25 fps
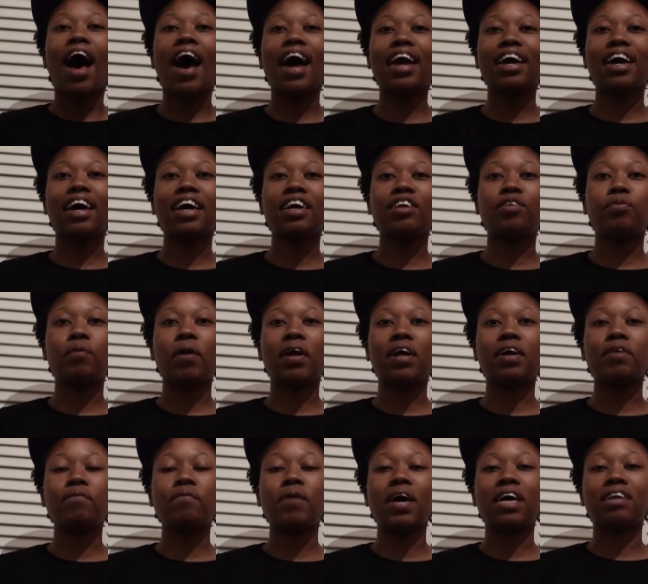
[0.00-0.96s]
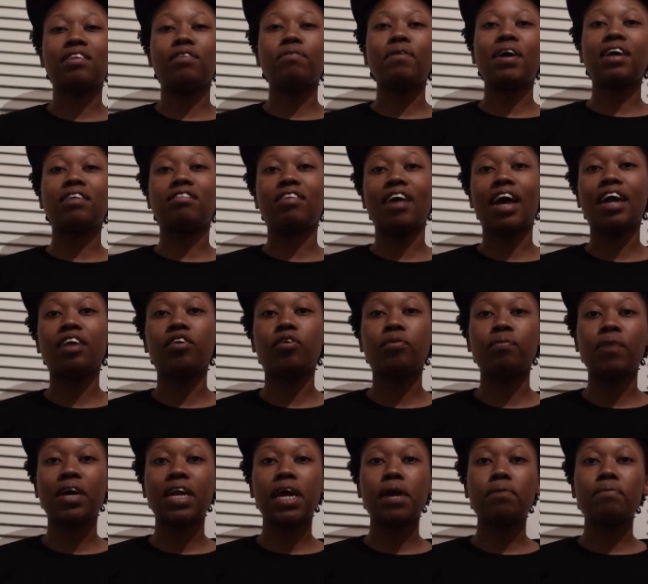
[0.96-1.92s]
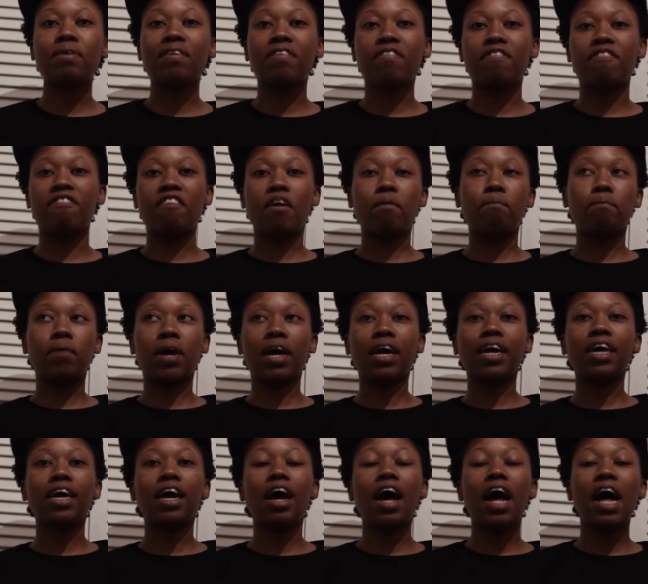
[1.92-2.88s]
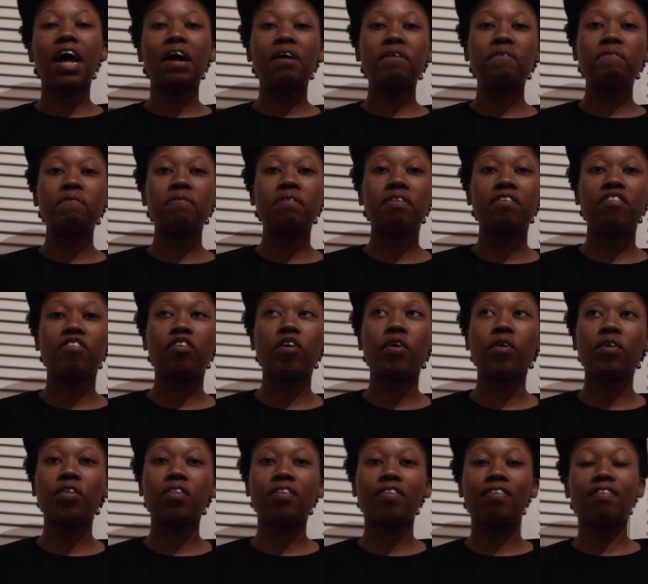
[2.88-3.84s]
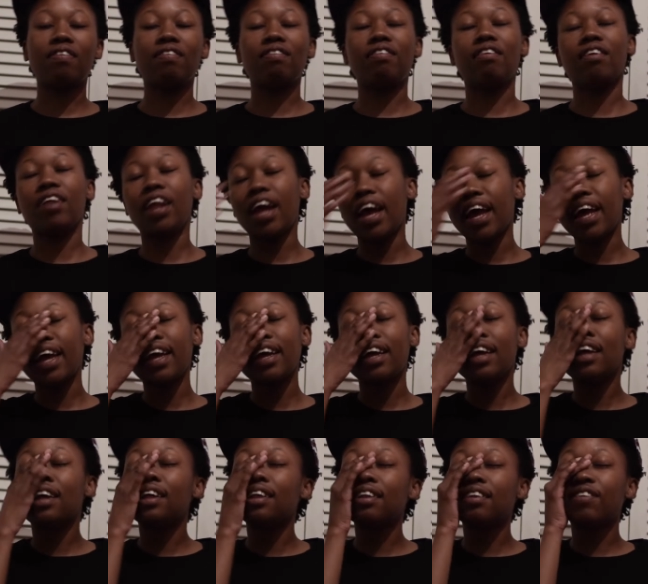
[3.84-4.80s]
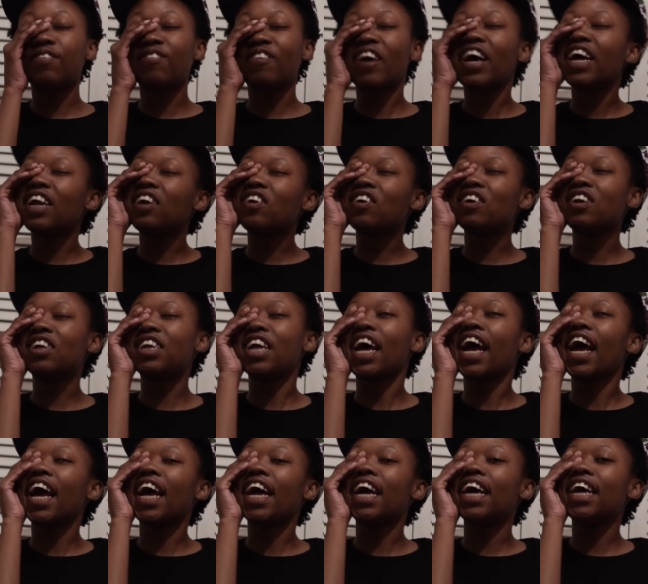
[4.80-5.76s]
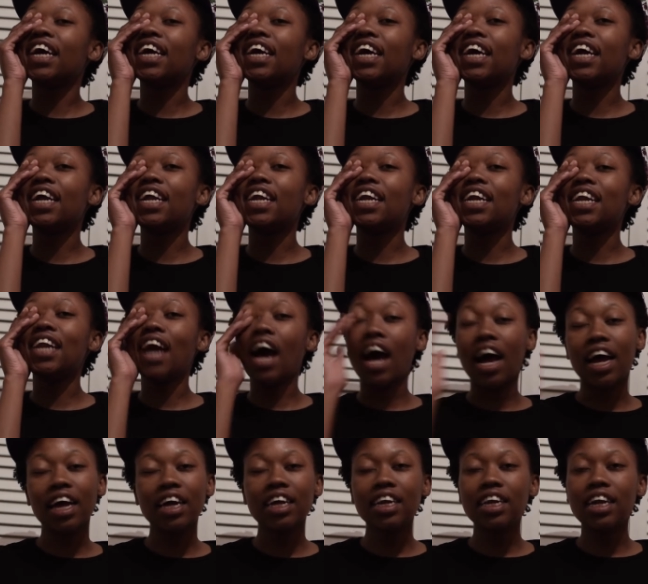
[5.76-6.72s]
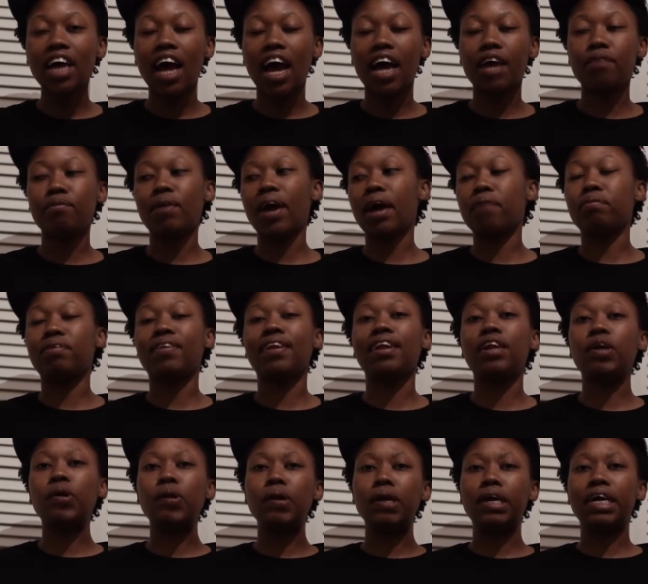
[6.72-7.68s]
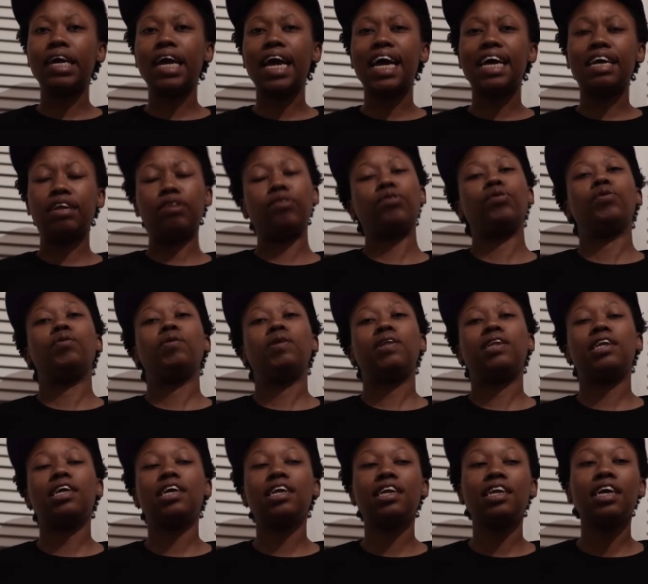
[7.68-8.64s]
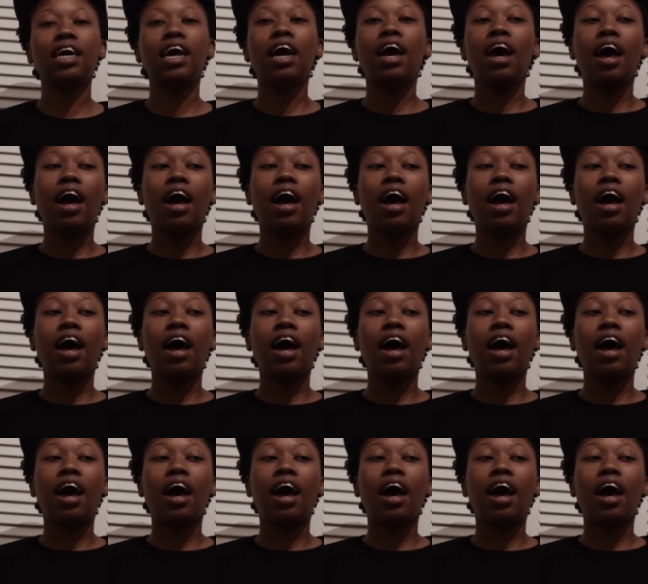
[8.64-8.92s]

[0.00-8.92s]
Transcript: Hi guys, welcome back to my channel. My name is Vimbai. Um, so today is VEDA day 9. I'm absolutely exhausted.